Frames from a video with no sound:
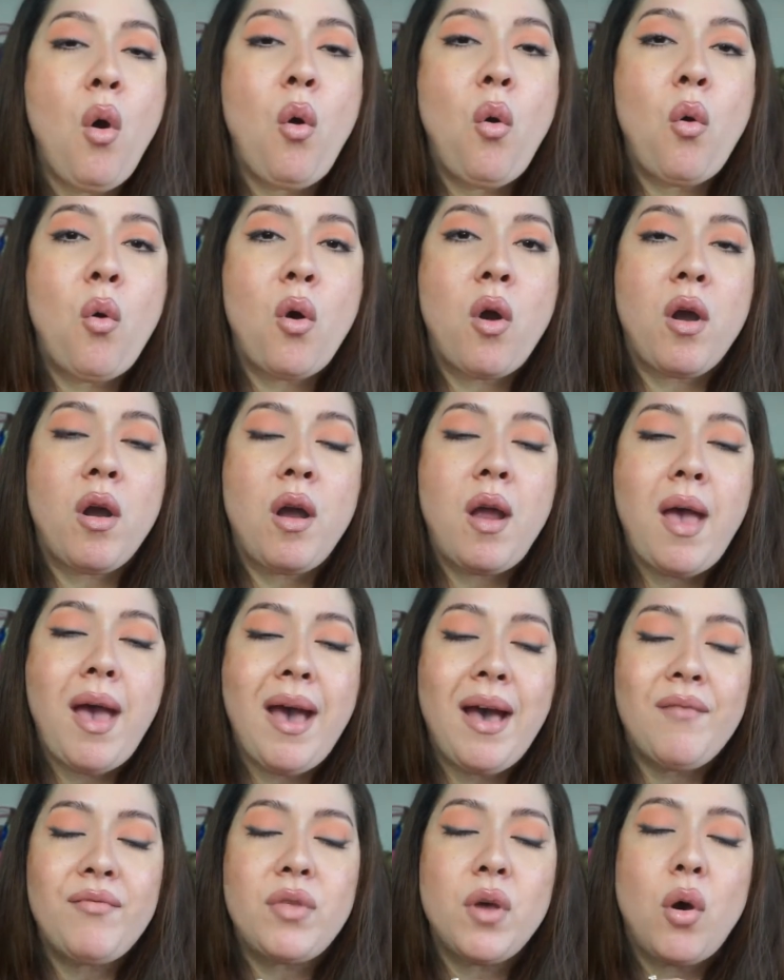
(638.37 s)
or
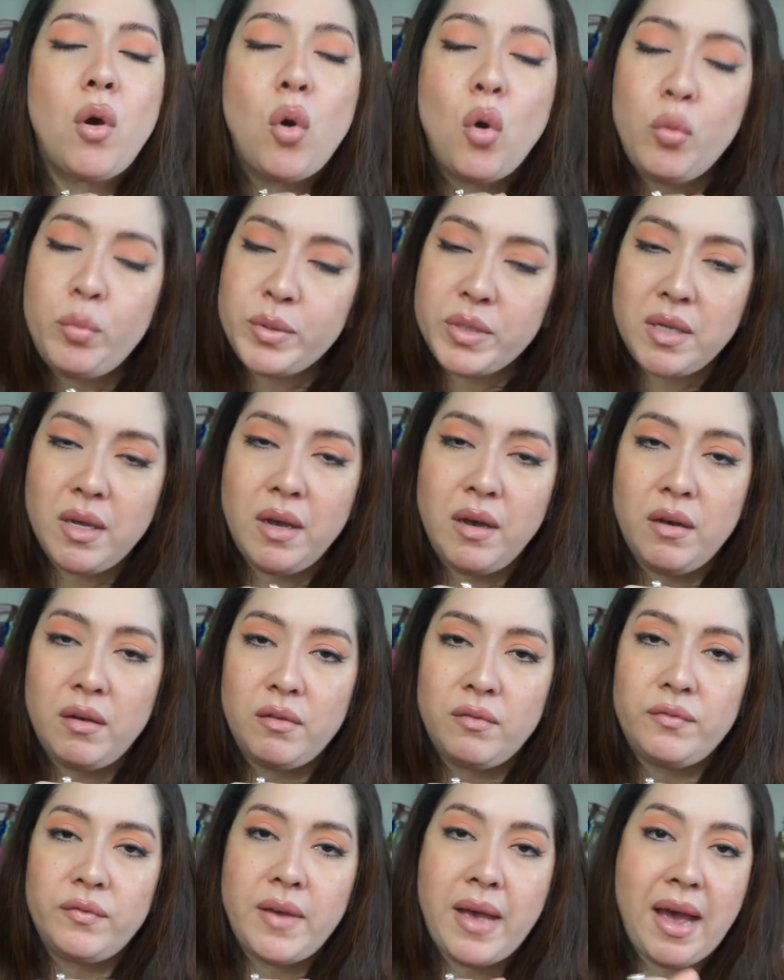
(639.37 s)
have the hopes
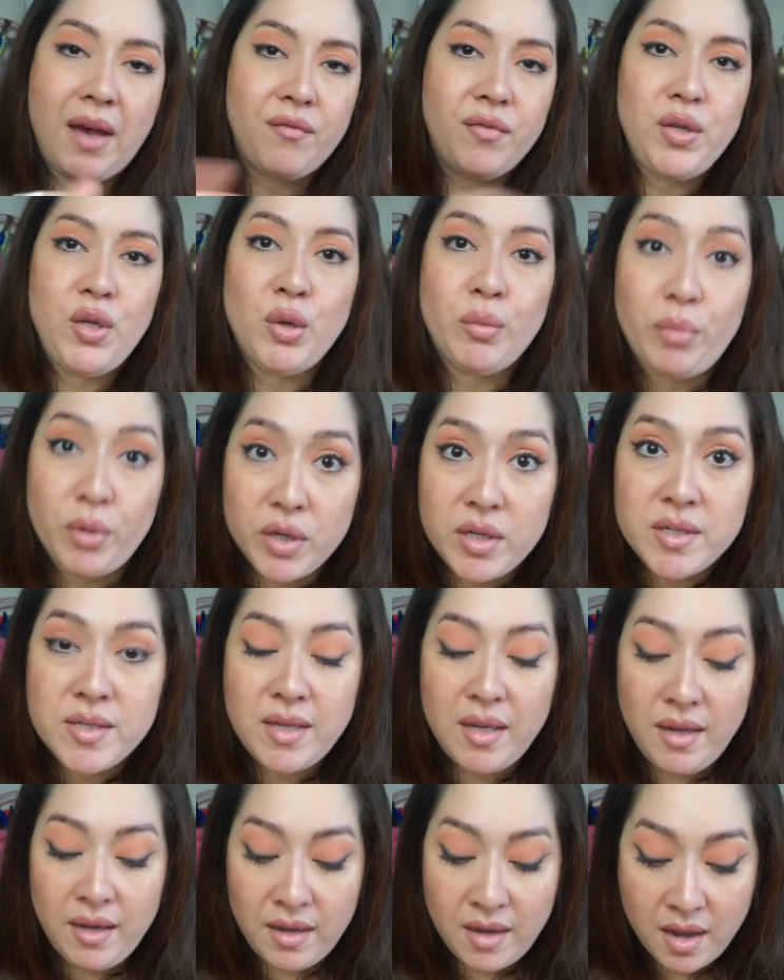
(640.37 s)
of having your book
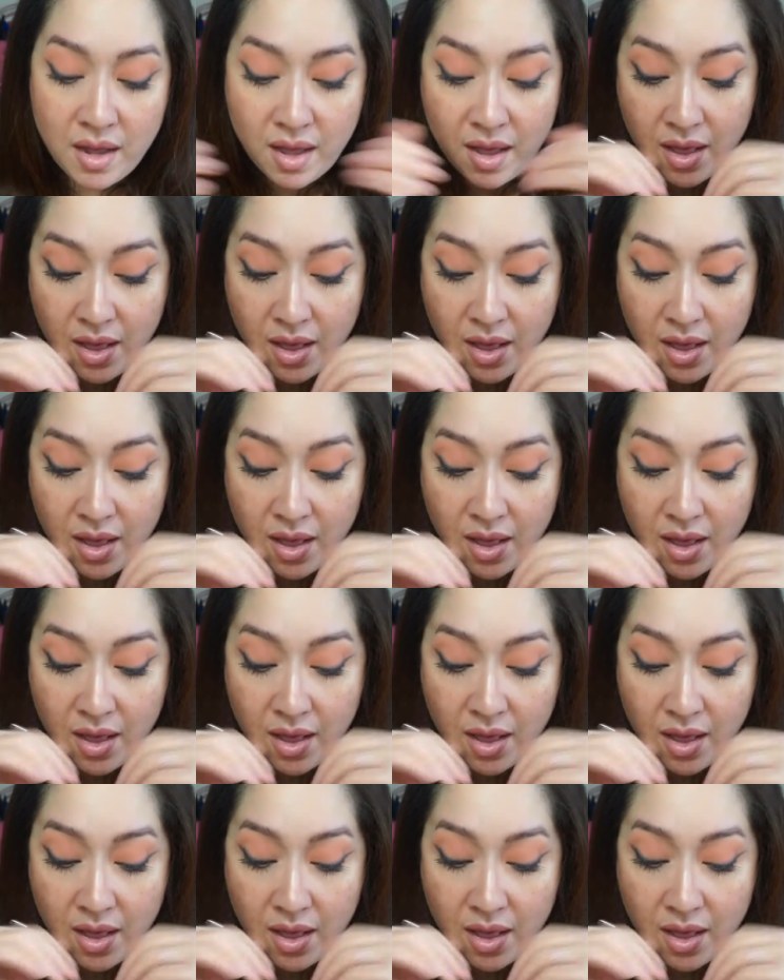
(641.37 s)
seen.